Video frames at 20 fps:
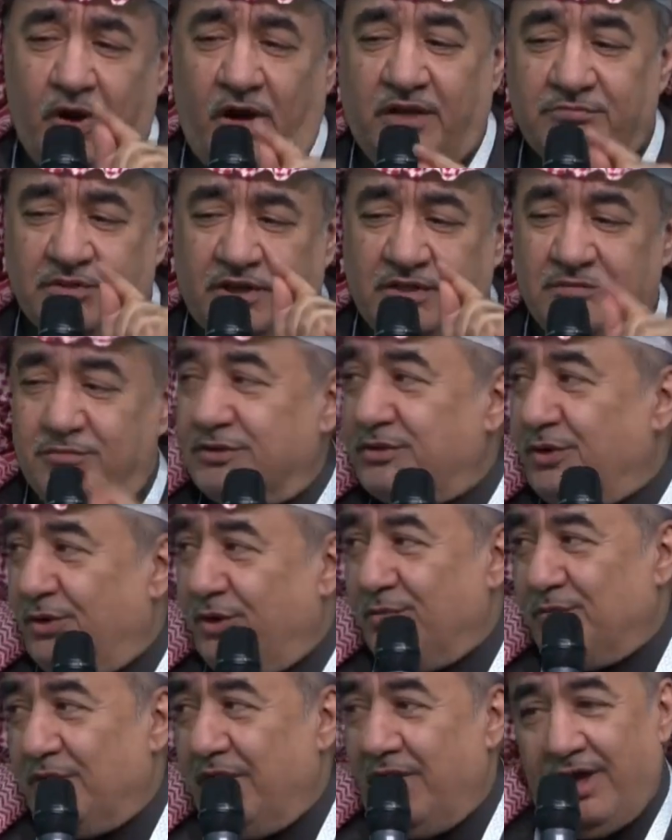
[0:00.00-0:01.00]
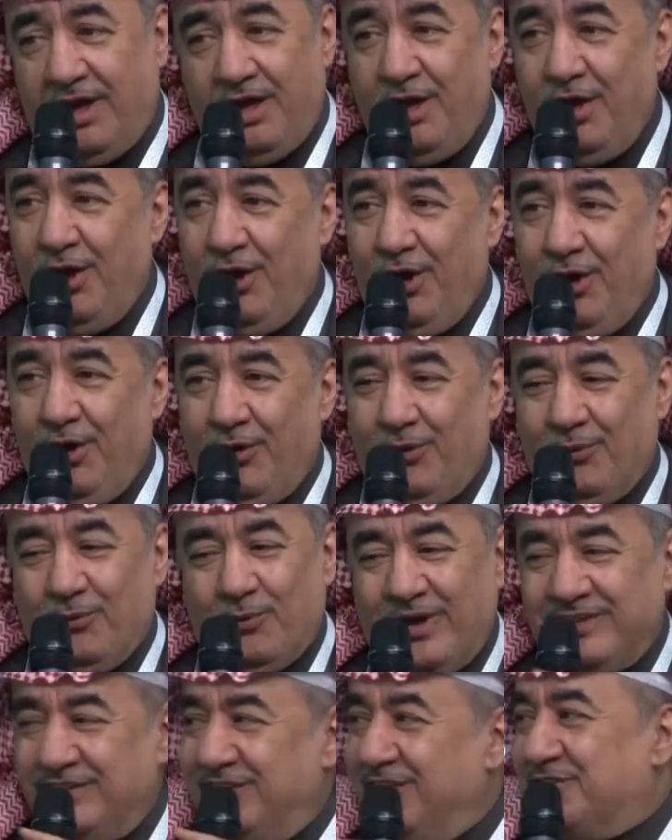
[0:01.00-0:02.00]
he said that
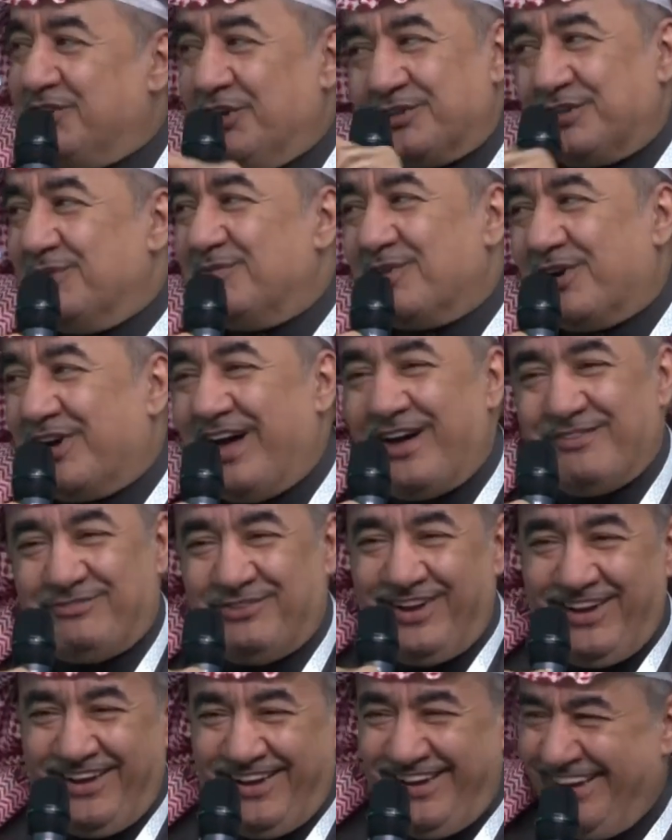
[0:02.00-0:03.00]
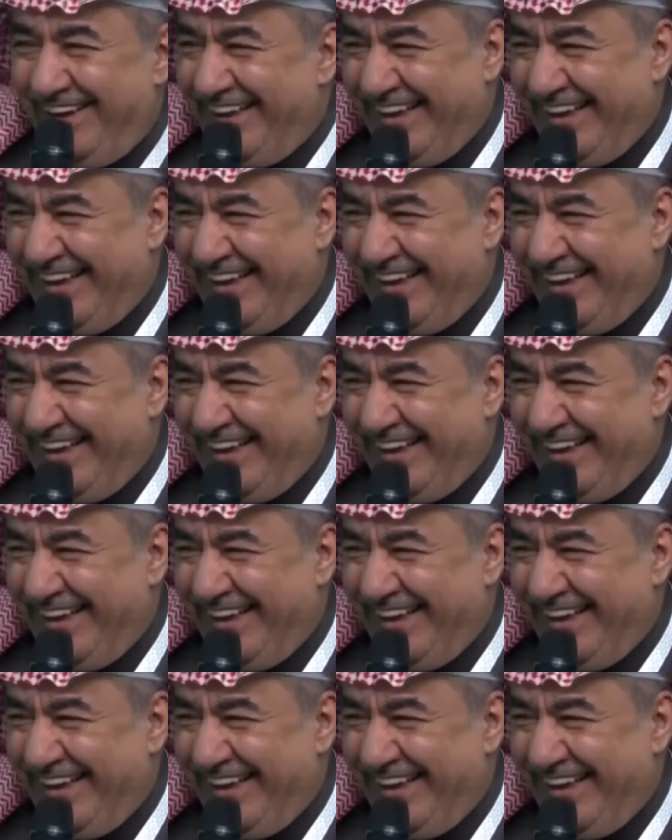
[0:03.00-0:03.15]
one with